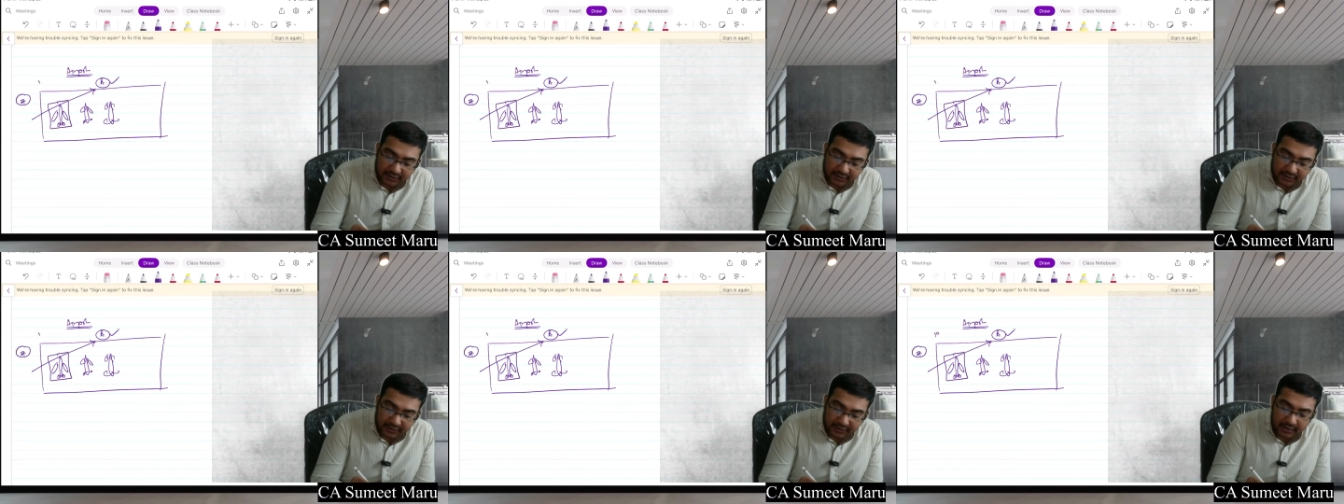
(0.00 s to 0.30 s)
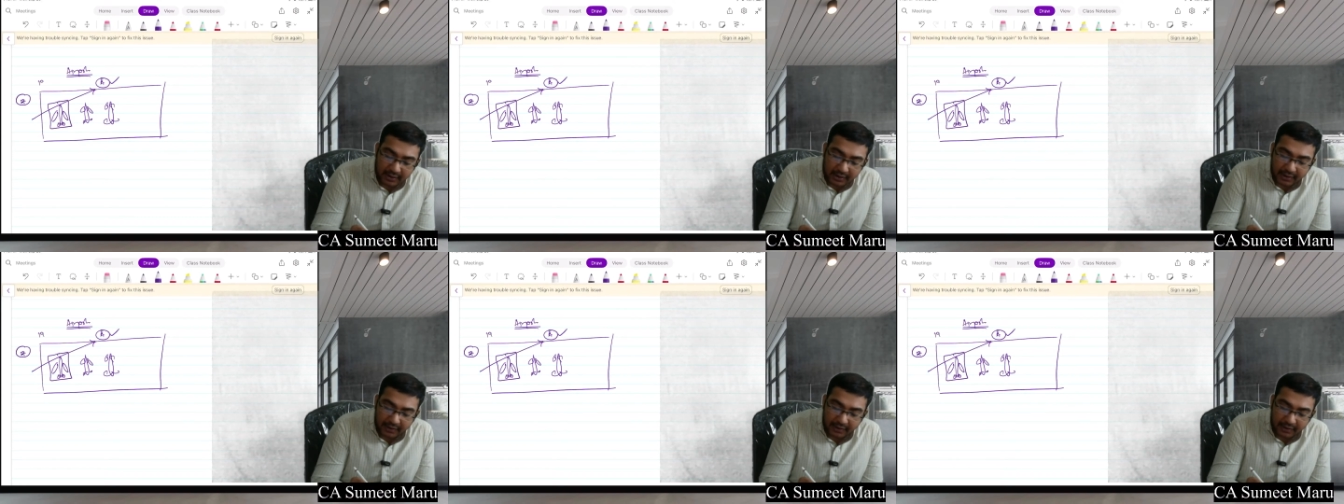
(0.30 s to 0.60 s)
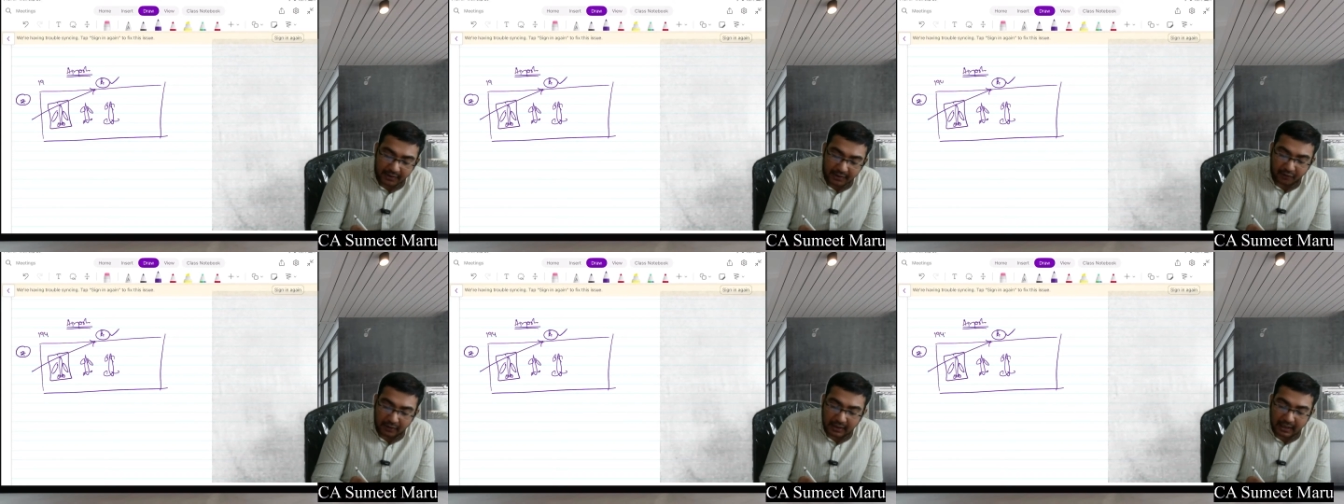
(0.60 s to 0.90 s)

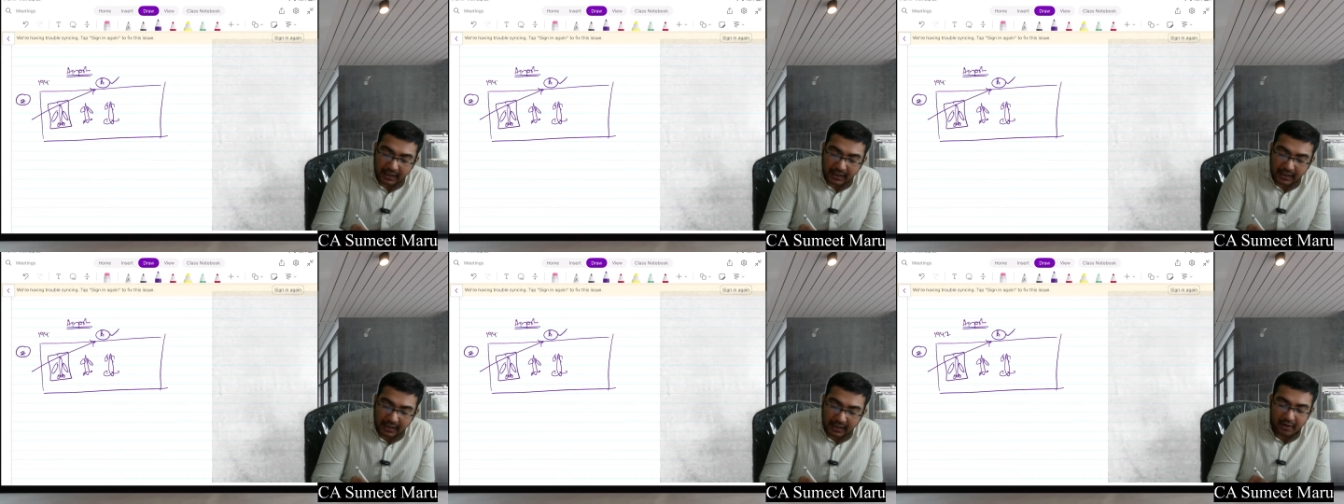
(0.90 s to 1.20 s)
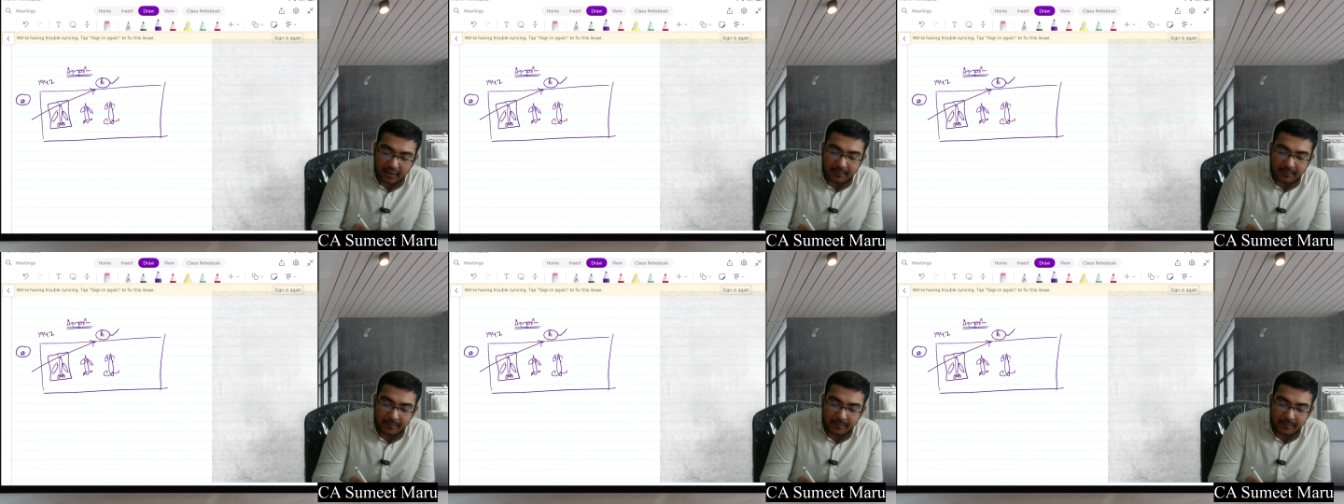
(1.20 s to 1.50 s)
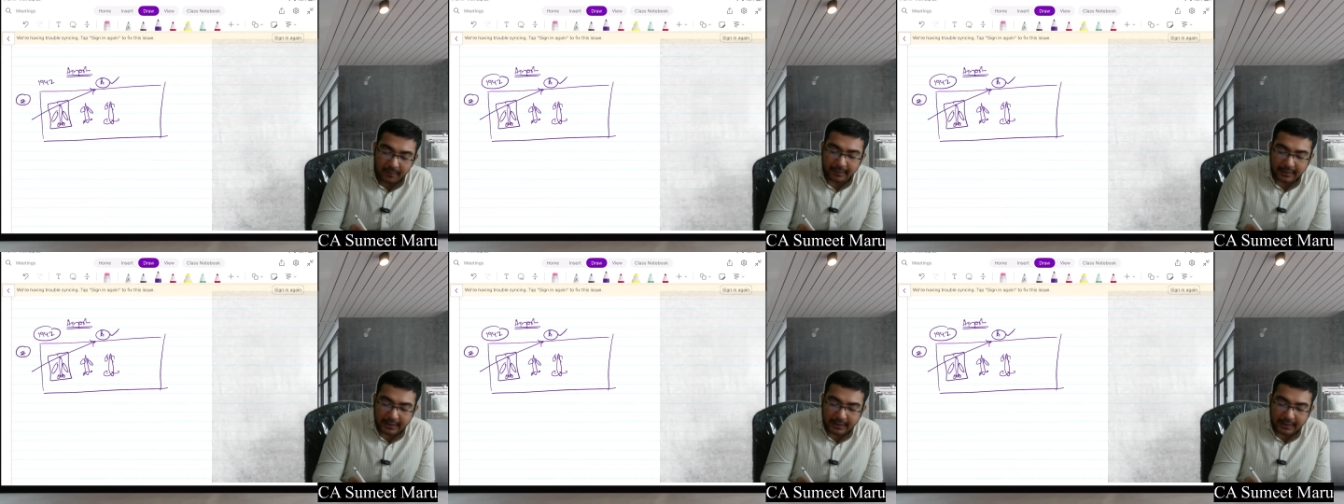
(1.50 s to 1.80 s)
194I will be
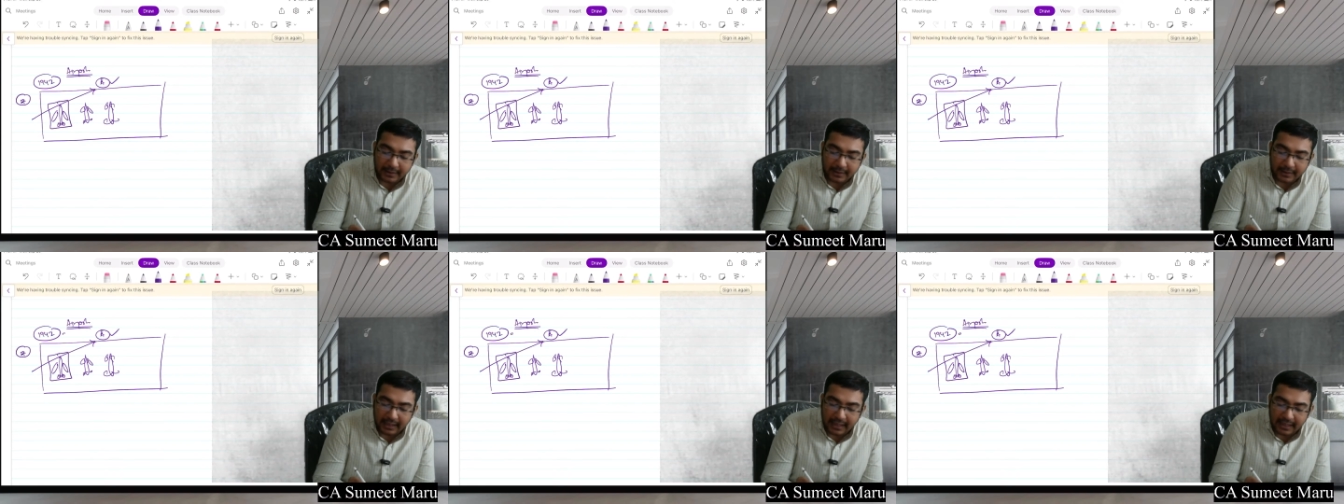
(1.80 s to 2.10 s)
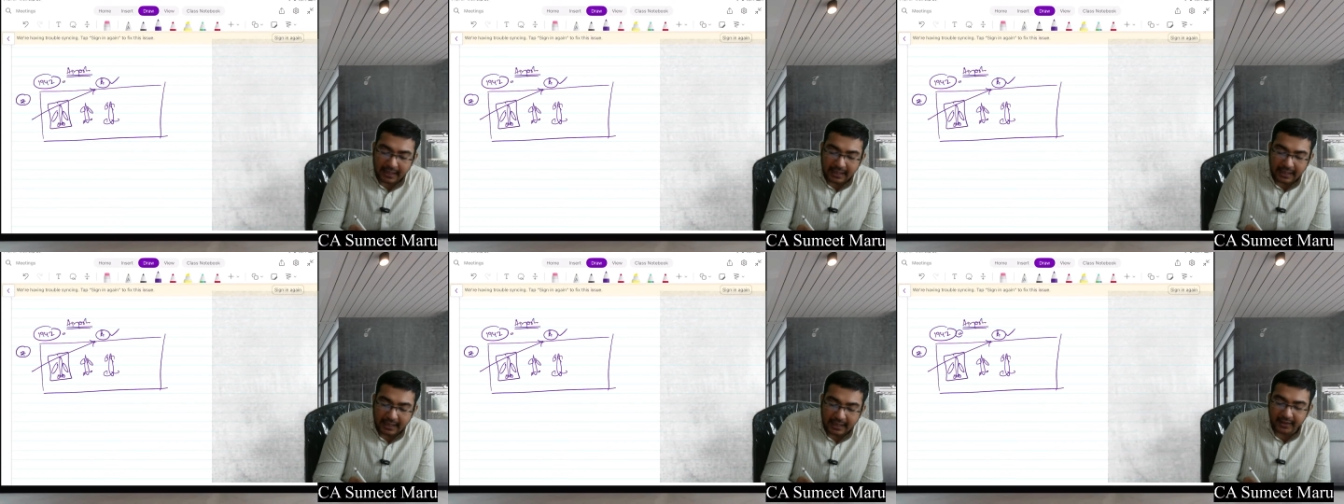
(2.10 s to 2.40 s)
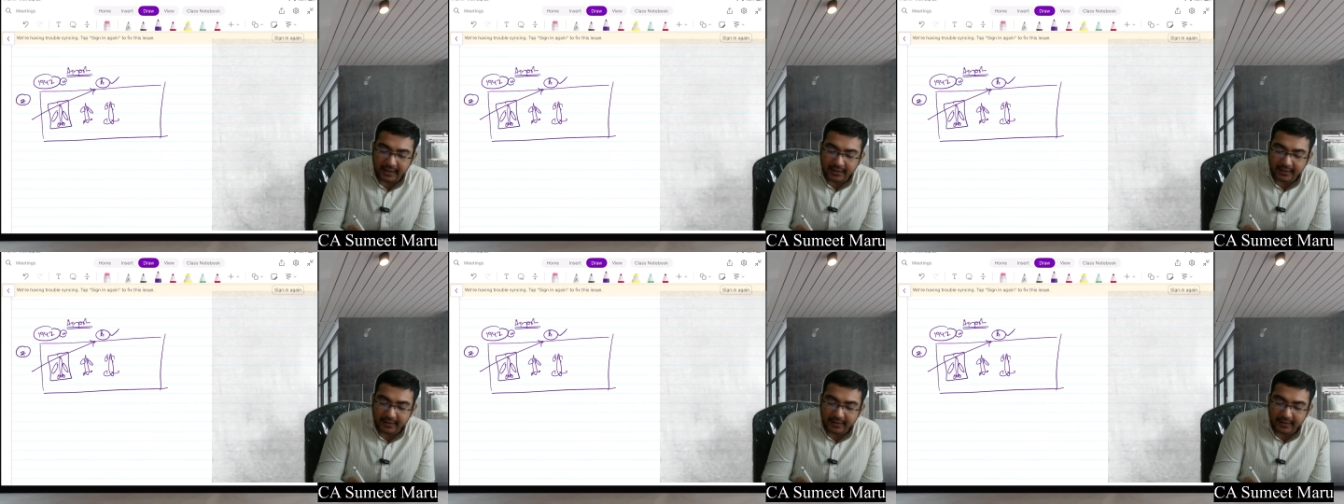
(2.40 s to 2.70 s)
applicable at the
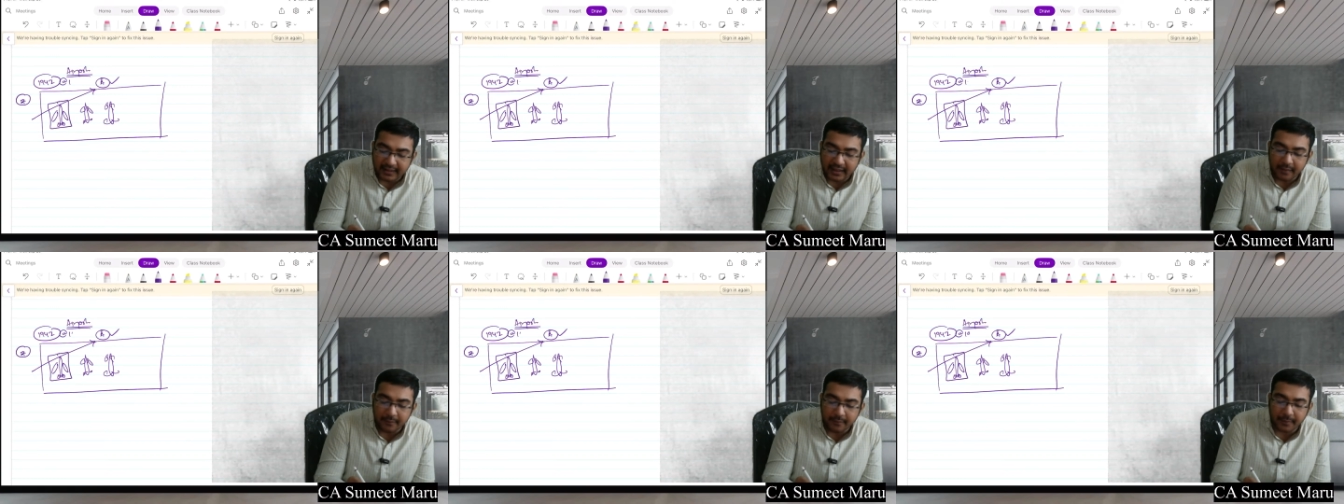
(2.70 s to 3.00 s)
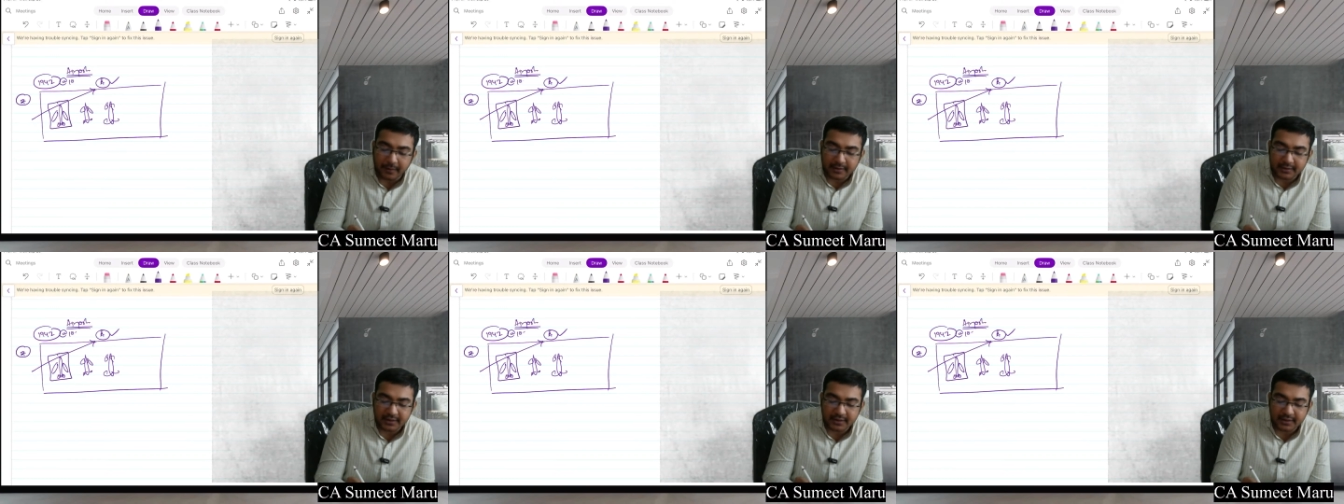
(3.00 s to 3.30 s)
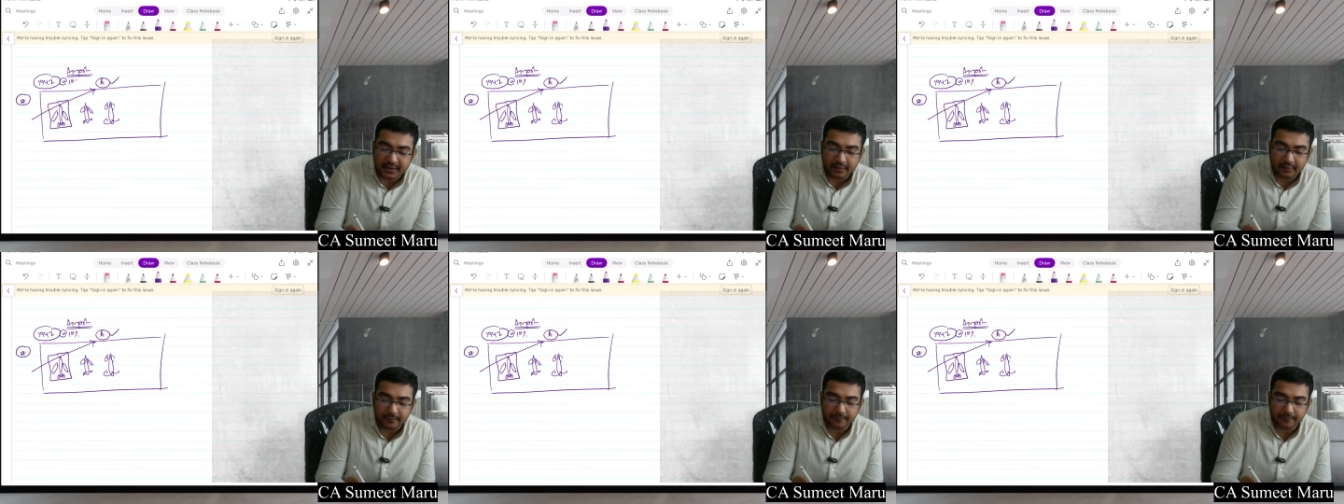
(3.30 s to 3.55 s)
rate 10%.